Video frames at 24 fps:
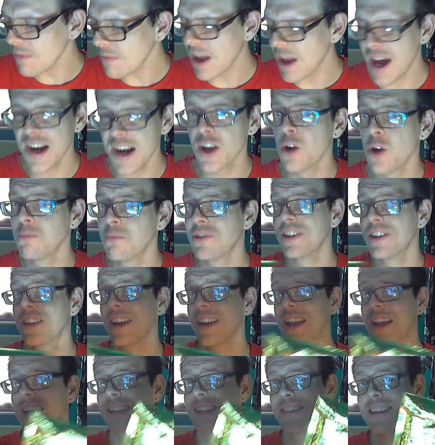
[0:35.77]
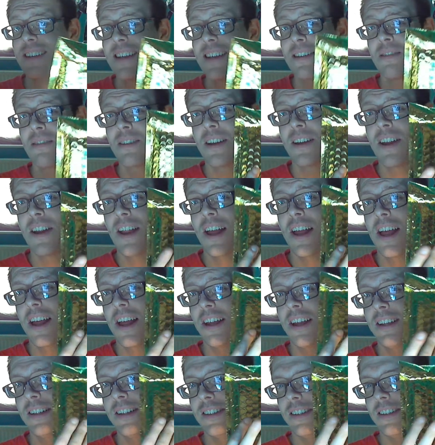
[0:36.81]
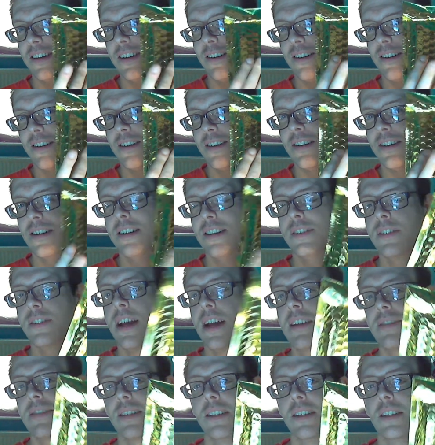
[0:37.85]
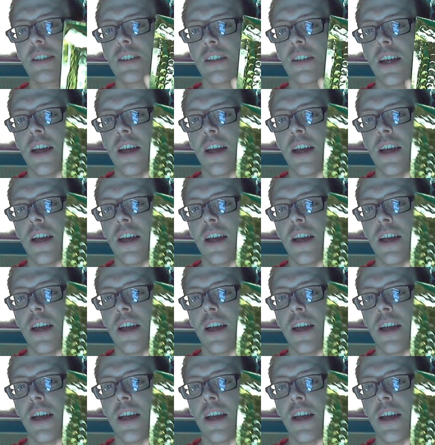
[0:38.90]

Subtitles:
And it comes in, like I say, oh, nice little